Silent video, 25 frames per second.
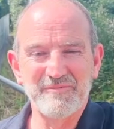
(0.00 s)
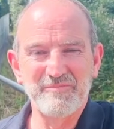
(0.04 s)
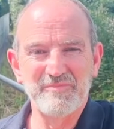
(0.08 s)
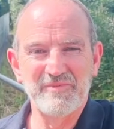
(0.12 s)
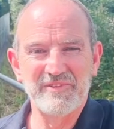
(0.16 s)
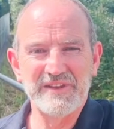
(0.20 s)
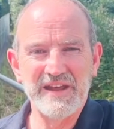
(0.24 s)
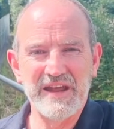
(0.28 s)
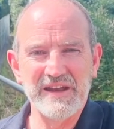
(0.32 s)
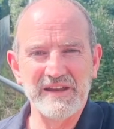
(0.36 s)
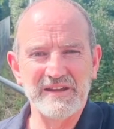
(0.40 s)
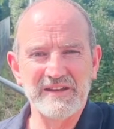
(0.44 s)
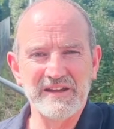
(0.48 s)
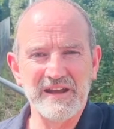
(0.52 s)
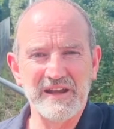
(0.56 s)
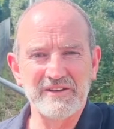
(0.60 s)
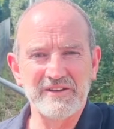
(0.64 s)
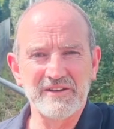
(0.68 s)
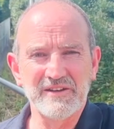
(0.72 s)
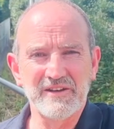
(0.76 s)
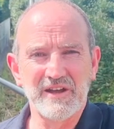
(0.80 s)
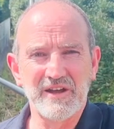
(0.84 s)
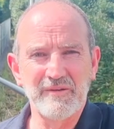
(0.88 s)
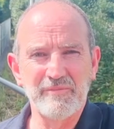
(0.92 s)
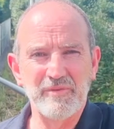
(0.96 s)
Danny
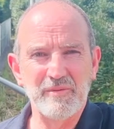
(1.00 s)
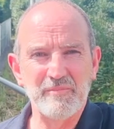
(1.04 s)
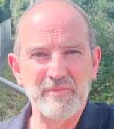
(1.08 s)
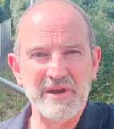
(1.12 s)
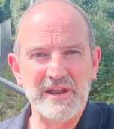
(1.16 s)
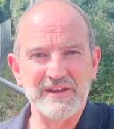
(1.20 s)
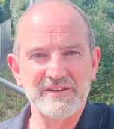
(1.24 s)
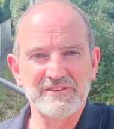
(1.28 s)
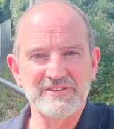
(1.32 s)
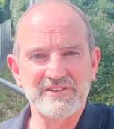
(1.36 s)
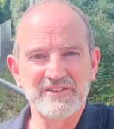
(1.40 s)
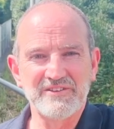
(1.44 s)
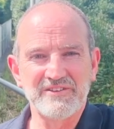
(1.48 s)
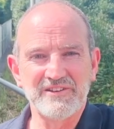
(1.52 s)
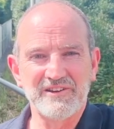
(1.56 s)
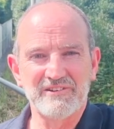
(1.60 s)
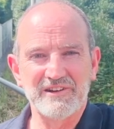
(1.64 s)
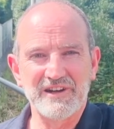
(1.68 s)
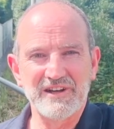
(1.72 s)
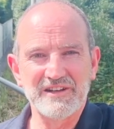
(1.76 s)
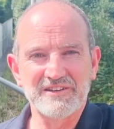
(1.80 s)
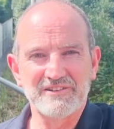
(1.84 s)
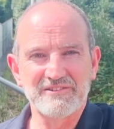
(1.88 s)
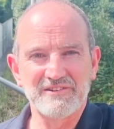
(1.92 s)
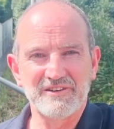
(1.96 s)
Daniel, I'm the Managing
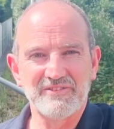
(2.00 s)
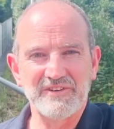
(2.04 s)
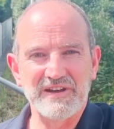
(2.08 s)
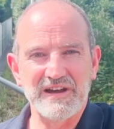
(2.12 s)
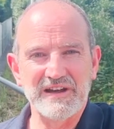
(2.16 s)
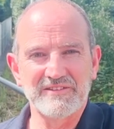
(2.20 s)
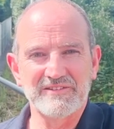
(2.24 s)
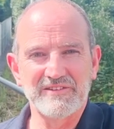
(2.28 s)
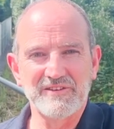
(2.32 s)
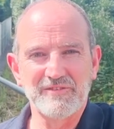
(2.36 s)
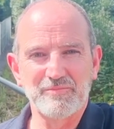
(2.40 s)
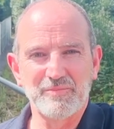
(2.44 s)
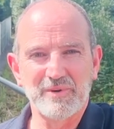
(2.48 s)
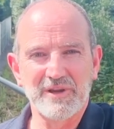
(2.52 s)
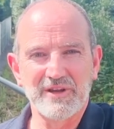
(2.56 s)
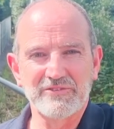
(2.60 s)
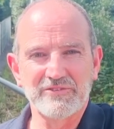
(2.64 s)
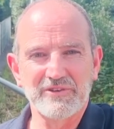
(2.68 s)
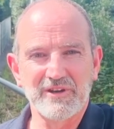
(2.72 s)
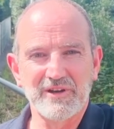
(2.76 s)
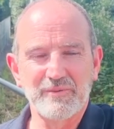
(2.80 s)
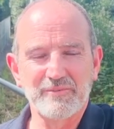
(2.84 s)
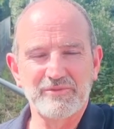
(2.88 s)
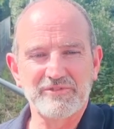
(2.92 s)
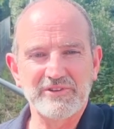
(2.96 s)
Director of Active
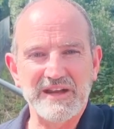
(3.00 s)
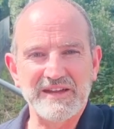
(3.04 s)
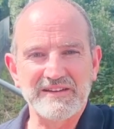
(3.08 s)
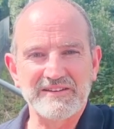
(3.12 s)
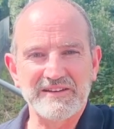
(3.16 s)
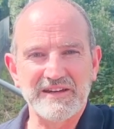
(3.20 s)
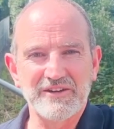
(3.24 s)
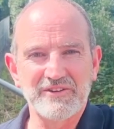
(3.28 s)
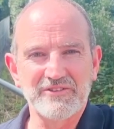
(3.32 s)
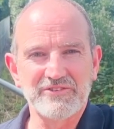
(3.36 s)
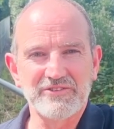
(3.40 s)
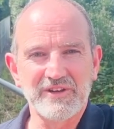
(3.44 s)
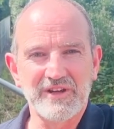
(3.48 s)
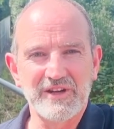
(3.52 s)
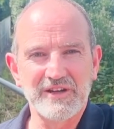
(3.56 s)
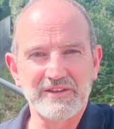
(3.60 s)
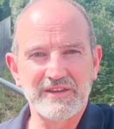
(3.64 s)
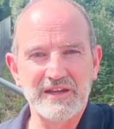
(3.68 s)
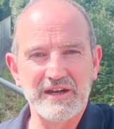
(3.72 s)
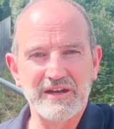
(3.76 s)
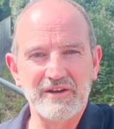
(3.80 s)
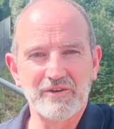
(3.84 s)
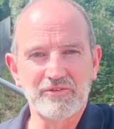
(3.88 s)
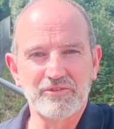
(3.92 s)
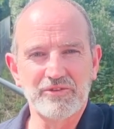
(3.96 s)
Plus and I'm sat outside
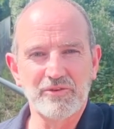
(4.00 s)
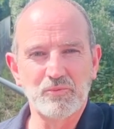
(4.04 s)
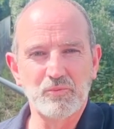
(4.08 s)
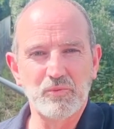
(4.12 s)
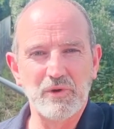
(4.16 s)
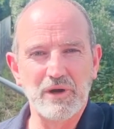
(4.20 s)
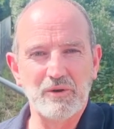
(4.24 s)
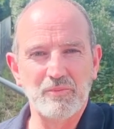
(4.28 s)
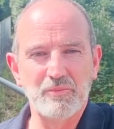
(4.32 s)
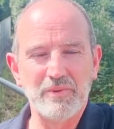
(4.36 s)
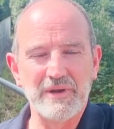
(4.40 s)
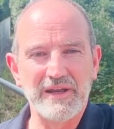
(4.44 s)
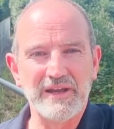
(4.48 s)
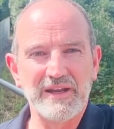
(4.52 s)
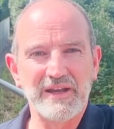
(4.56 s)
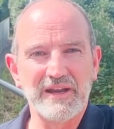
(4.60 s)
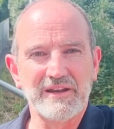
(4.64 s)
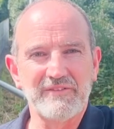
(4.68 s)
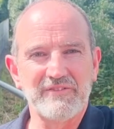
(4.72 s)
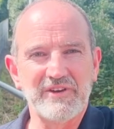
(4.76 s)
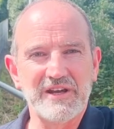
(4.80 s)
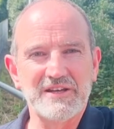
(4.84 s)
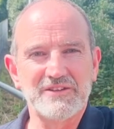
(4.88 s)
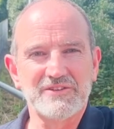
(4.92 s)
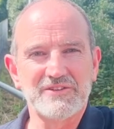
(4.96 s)
the Health and Wellbeing
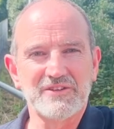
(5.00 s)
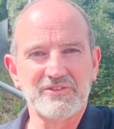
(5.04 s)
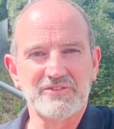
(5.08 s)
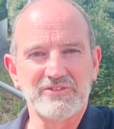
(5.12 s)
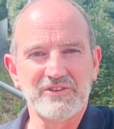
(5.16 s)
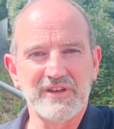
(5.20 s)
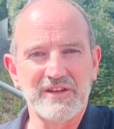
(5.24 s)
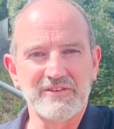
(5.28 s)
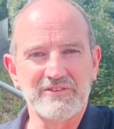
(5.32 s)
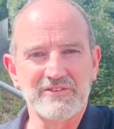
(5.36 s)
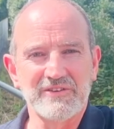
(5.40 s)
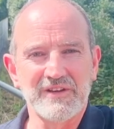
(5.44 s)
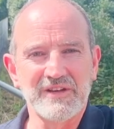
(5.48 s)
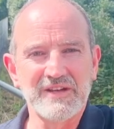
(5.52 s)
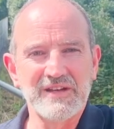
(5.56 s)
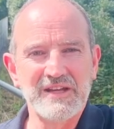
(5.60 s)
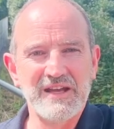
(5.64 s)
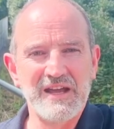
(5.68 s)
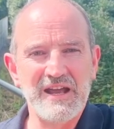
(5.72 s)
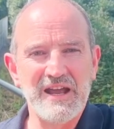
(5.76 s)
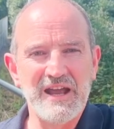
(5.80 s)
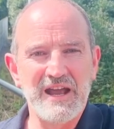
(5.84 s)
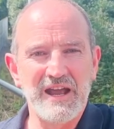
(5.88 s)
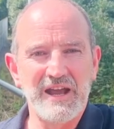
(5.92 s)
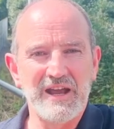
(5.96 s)
Innovation Centre
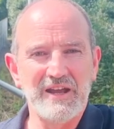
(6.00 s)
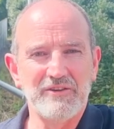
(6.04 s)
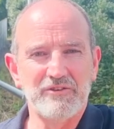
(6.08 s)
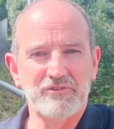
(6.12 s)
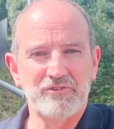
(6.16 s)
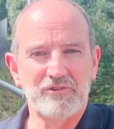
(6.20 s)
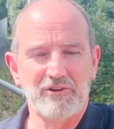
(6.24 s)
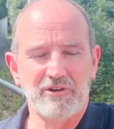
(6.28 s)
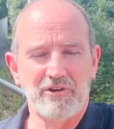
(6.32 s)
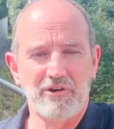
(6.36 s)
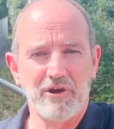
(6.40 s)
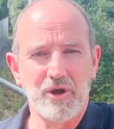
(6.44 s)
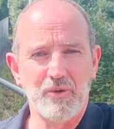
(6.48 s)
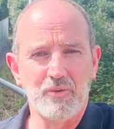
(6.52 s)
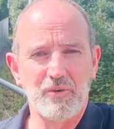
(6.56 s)
in Truro,